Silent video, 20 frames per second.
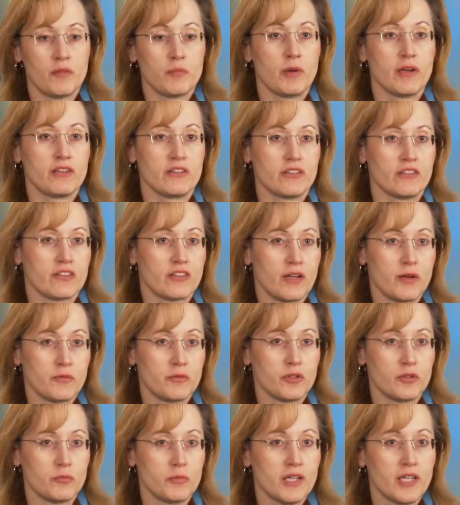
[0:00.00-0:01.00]
of patients come
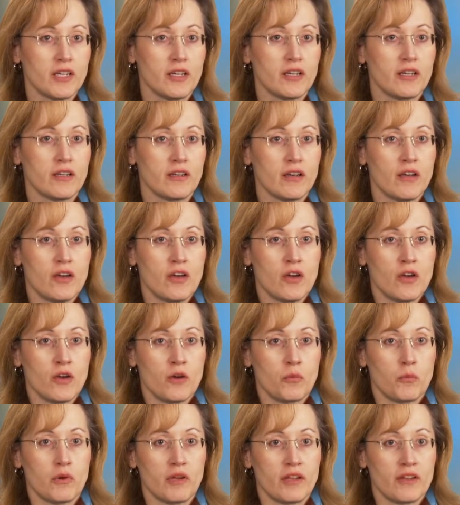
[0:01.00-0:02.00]
to me
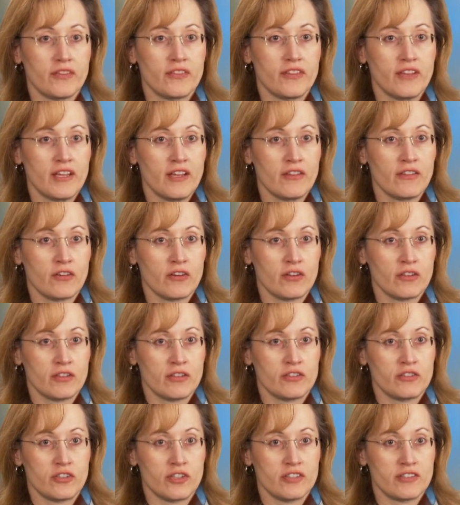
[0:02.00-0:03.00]
with either
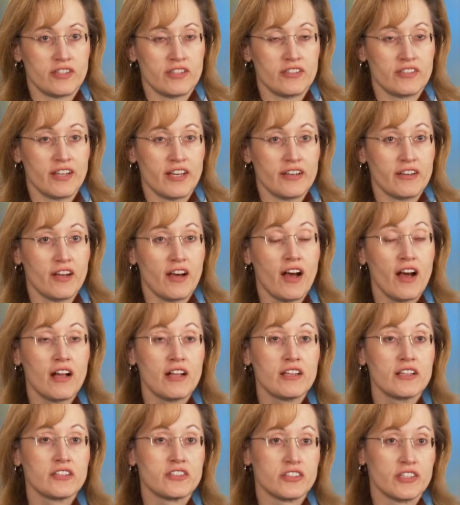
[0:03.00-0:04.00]
just a
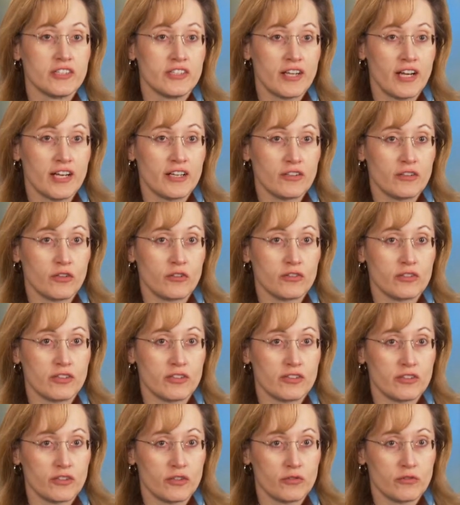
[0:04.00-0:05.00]
cytology
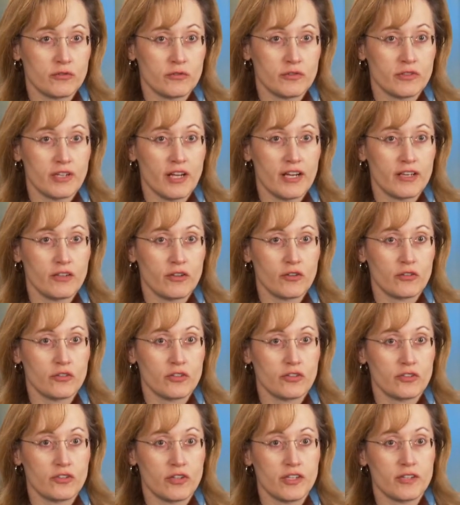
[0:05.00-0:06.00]
diagnosis, so
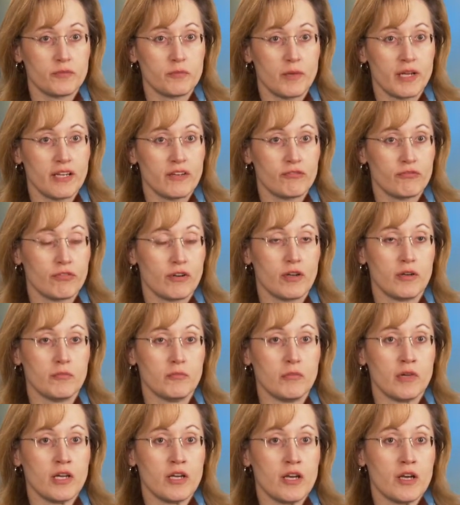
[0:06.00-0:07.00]
diagnosis just made from